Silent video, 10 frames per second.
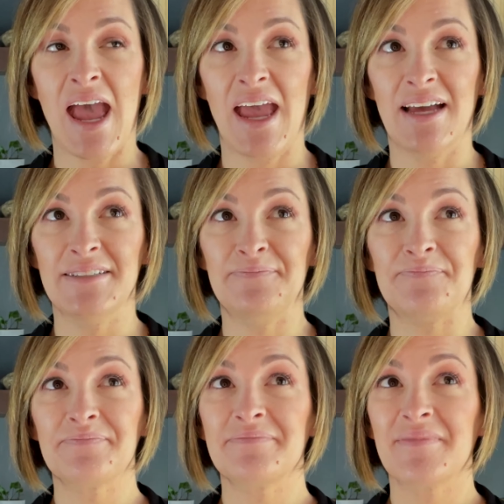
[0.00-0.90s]
And
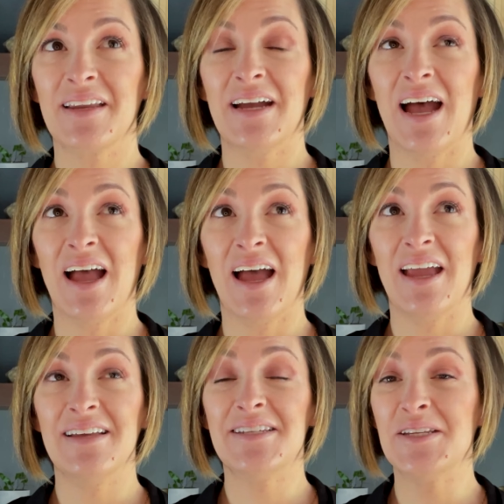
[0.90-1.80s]

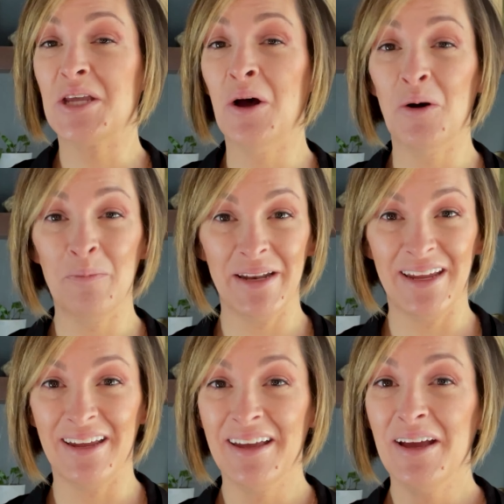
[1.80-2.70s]
I see so
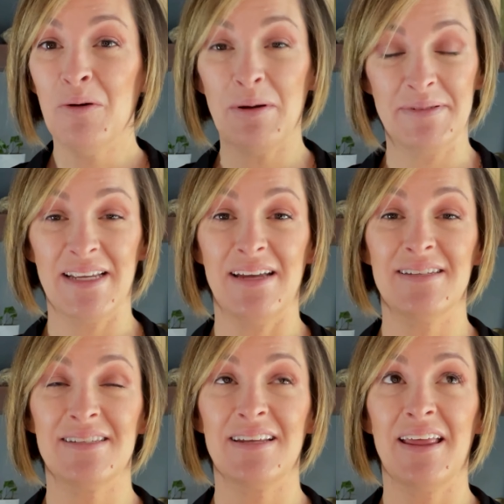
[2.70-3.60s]
many
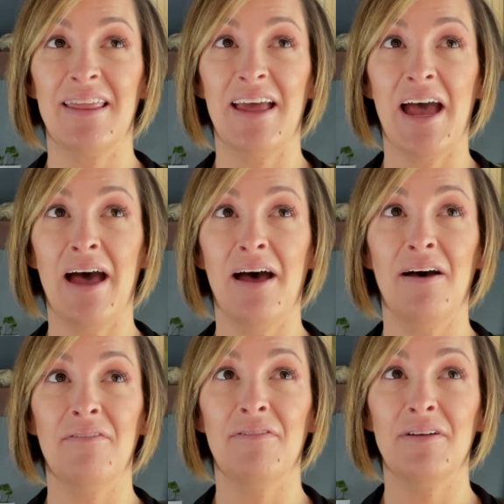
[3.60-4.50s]
websites that
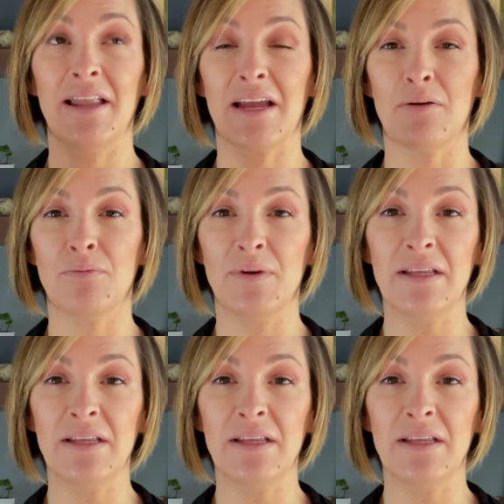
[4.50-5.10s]
have like a